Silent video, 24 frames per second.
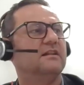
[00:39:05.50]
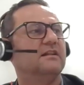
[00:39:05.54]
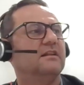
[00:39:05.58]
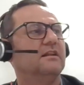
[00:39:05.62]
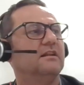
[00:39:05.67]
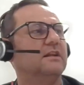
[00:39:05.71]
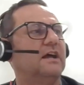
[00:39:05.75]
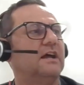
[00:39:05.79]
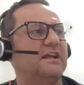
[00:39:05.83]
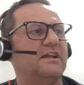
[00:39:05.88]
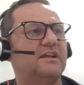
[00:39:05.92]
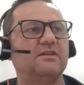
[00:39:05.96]

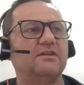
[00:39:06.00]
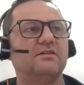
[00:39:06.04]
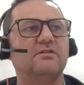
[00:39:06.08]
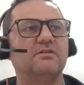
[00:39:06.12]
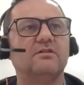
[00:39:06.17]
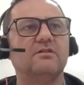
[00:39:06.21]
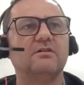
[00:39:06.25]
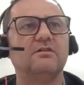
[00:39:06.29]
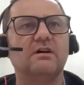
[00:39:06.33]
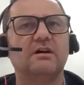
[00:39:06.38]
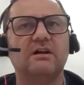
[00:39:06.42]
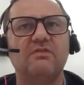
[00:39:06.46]
like,
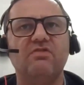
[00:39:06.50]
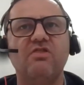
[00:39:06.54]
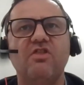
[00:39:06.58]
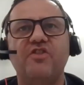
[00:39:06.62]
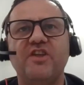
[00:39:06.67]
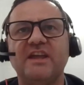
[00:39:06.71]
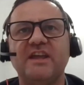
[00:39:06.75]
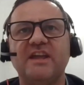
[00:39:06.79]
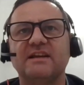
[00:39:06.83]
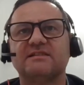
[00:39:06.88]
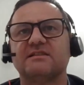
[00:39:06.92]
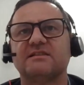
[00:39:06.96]

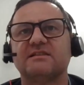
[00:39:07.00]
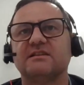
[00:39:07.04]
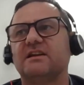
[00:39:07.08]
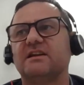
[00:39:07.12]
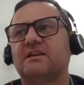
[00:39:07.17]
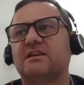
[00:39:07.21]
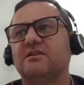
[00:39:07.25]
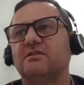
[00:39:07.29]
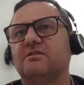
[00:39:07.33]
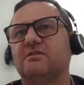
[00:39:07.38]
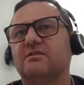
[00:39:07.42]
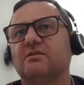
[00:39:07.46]
things
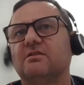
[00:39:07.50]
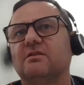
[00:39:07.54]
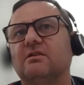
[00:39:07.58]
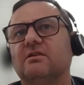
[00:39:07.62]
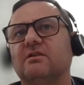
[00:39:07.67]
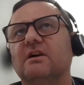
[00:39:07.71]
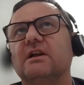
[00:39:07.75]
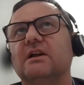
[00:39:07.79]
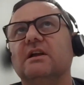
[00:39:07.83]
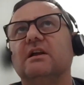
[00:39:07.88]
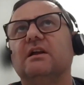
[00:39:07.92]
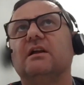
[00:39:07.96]
like,
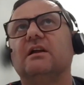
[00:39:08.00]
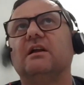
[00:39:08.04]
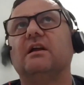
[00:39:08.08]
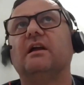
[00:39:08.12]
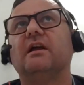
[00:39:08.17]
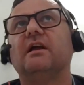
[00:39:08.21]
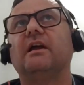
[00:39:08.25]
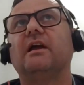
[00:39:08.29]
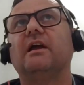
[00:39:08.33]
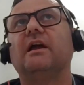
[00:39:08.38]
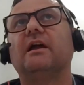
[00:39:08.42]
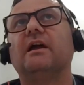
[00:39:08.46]

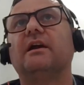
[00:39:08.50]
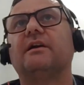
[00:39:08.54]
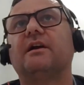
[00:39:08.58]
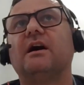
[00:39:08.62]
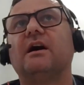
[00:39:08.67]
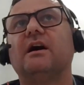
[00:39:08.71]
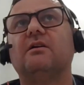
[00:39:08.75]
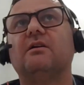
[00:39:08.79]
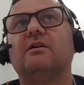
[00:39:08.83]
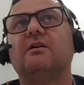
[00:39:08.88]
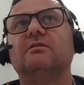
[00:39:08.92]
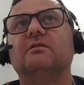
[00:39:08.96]

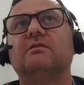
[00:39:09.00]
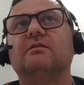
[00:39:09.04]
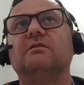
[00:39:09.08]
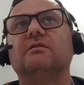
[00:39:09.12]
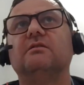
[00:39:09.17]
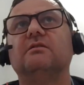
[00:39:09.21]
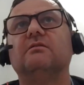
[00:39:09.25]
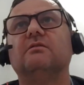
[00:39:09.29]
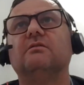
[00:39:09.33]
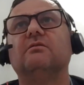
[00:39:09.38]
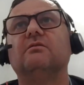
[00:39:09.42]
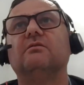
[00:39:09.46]

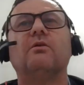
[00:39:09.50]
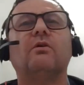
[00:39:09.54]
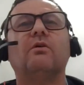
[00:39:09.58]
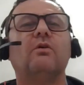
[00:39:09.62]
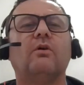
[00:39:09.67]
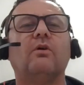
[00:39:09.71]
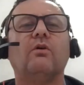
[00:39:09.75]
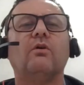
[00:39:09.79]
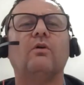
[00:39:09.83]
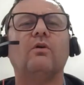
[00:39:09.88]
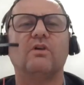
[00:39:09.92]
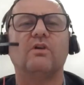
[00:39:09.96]
around
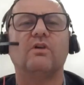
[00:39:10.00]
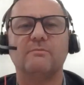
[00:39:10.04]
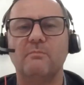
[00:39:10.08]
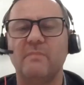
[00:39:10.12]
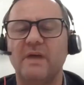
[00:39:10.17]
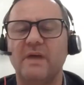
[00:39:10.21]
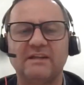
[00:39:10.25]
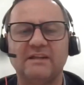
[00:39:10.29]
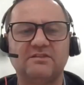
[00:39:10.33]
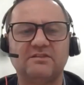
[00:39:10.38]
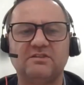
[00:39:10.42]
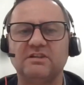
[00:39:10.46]

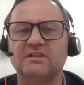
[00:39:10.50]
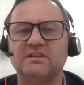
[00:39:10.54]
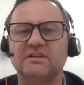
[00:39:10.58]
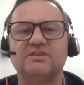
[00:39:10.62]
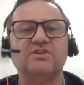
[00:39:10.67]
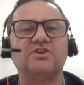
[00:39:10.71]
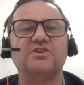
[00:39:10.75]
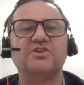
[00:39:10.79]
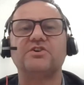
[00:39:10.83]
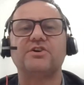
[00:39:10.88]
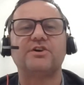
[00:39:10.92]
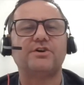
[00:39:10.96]
augmented
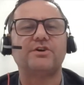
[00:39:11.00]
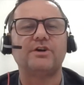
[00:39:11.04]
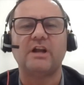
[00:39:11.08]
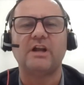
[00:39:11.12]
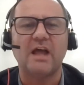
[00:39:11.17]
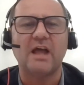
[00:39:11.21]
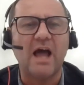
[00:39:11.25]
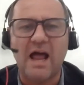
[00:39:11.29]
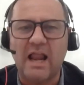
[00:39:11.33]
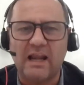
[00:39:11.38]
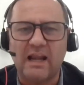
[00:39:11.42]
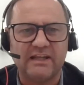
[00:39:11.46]

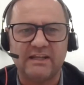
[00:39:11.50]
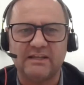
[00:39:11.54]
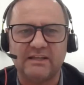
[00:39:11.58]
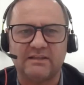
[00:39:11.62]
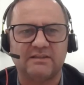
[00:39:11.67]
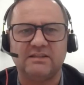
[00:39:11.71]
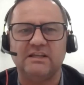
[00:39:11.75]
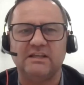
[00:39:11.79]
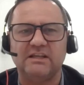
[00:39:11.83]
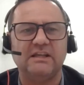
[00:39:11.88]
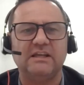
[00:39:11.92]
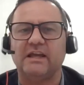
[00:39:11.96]

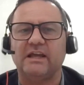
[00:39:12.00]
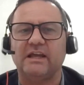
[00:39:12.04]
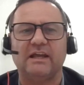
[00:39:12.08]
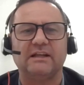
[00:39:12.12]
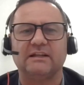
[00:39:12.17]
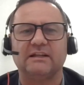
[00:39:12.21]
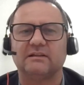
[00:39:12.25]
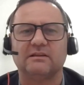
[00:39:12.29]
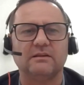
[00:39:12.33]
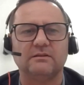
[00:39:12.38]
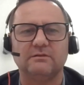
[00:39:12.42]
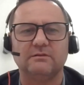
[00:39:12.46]
reality
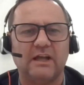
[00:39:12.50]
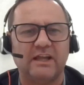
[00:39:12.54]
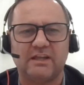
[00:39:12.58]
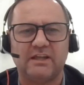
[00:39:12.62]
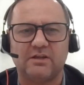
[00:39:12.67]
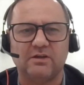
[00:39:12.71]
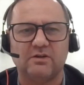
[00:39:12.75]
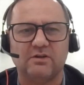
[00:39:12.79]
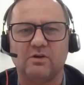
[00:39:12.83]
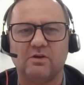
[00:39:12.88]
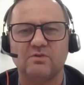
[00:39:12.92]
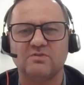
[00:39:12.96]
and like,
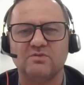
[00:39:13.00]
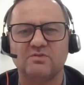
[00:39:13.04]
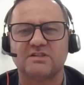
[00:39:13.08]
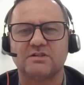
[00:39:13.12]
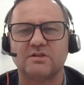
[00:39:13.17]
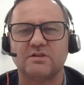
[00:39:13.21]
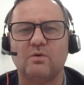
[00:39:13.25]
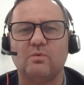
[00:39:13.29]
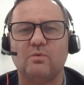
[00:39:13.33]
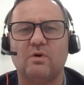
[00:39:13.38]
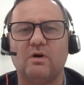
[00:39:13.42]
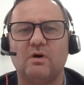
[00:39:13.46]

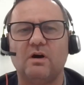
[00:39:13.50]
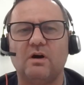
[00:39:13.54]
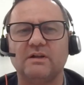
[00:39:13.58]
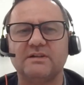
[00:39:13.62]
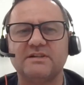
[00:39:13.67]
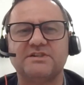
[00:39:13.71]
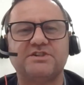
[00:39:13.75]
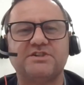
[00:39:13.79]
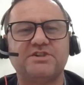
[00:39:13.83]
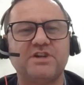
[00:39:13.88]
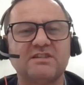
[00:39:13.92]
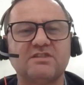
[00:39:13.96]
so
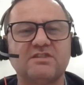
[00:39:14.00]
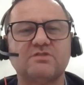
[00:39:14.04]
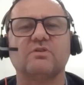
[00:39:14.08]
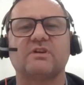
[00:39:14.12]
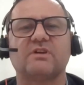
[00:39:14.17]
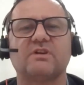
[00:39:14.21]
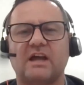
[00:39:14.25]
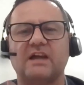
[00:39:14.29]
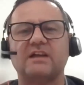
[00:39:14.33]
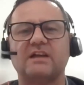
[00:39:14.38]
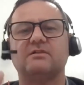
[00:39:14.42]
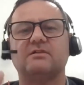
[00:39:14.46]
on, just to
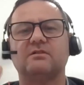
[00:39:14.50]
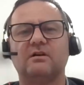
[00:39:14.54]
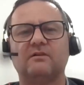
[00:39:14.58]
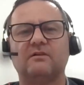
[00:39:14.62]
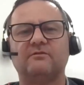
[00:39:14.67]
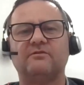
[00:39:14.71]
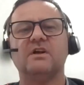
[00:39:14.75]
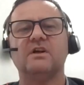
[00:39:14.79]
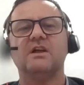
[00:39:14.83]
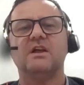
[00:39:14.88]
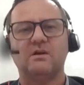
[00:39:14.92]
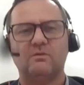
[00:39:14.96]
kind
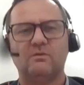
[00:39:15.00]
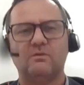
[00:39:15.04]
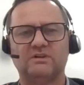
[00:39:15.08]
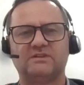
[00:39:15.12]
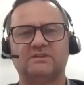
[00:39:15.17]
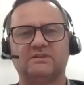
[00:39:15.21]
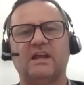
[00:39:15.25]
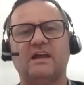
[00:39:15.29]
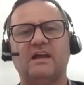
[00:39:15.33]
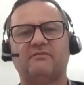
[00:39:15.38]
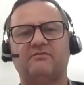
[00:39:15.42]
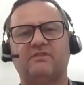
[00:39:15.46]
of
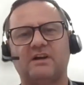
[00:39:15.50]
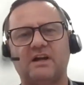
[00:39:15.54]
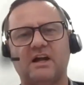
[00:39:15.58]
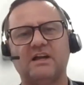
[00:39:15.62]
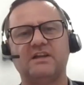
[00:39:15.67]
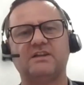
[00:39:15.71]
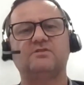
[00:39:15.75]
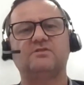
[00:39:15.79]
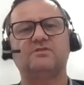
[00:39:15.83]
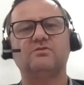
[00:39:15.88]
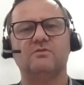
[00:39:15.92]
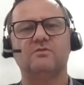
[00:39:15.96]
whatever
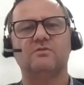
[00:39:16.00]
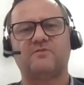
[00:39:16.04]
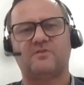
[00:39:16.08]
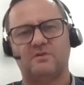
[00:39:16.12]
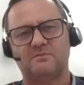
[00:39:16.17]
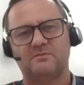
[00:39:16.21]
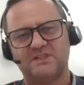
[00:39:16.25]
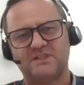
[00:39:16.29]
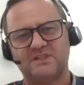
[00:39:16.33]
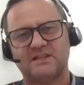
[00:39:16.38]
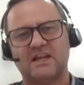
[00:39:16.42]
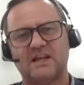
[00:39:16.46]
I do
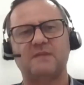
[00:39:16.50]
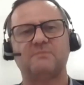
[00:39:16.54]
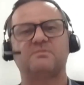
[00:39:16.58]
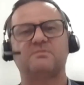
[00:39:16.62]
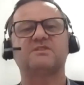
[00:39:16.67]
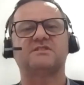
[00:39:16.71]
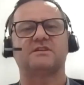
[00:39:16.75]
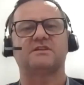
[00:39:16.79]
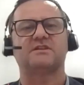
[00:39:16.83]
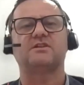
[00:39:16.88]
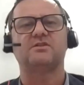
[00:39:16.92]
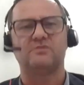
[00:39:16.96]
from
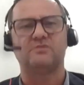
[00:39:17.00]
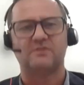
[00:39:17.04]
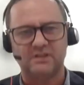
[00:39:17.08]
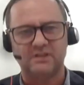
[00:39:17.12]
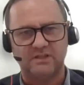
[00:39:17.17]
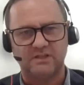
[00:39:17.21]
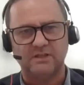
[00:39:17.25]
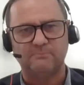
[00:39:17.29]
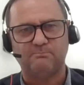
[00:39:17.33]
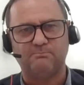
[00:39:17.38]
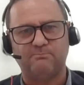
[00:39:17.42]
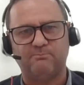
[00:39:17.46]

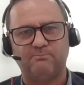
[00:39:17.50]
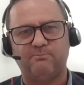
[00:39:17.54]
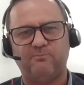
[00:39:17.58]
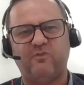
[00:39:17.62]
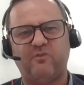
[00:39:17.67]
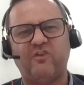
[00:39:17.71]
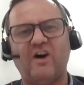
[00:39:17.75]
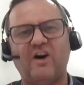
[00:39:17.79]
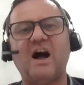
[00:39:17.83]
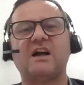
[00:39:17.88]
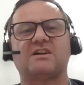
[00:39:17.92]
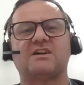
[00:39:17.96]
cybersecurity
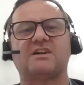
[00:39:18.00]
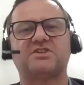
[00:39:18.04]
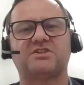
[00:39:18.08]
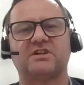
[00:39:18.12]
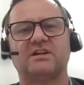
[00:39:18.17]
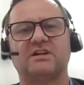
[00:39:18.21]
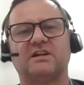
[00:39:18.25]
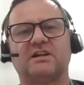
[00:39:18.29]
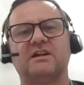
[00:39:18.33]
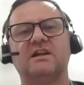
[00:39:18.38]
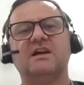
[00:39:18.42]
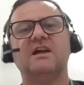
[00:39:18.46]

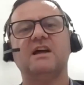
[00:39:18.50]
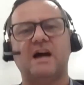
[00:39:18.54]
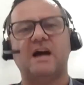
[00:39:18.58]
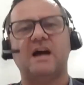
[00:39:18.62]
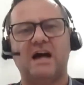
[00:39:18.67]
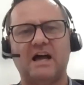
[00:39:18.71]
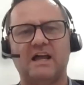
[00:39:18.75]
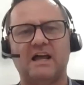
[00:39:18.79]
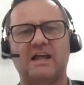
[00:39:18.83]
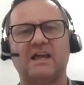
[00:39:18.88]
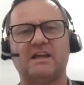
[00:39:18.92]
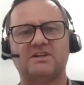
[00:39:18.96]
function,
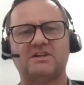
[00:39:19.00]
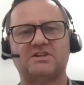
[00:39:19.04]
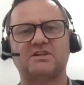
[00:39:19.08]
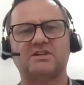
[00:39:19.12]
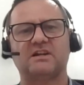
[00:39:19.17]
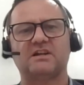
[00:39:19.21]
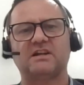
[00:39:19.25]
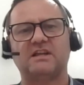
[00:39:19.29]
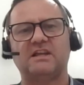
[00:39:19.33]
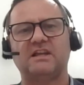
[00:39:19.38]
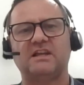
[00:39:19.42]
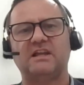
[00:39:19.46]
I
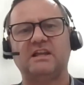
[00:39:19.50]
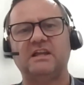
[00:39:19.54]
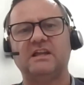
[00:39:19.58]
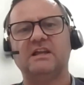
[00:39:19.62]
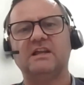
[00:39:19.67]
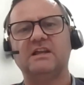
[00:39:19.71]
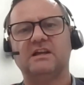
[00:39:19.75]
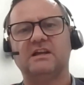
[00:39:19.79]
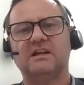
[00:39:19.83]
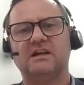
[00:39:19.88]
actually